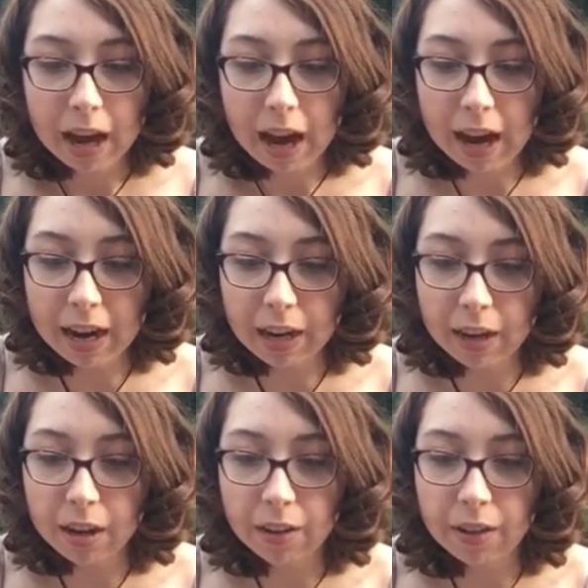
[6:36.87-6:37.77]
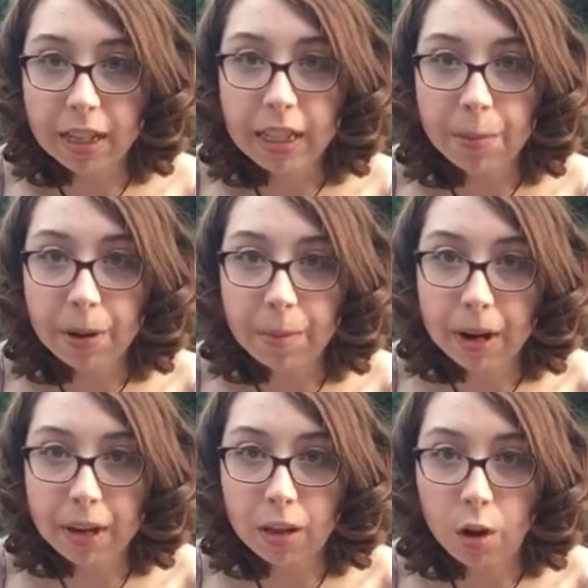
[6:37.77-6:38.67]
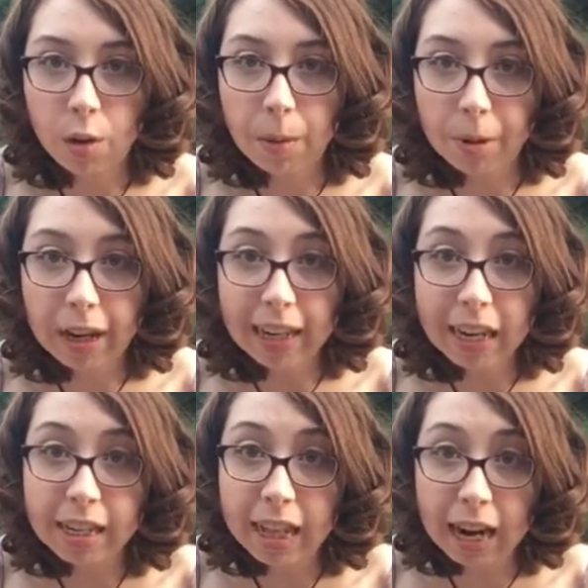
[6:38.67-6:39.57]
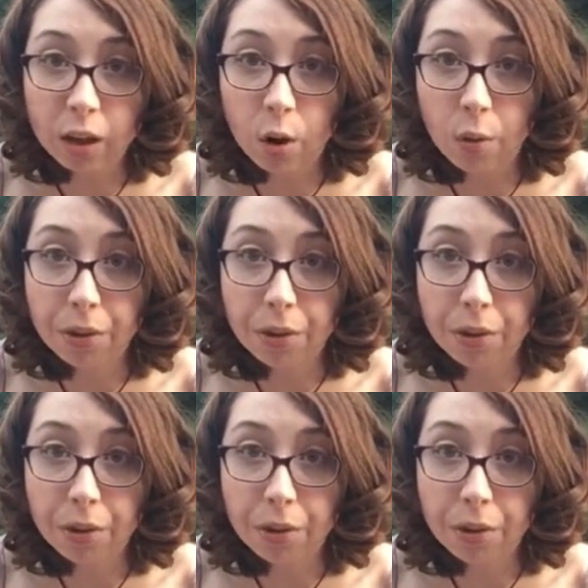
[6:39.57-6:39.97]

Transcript: If I set my mind on a goal, I'm gonna get to that goal.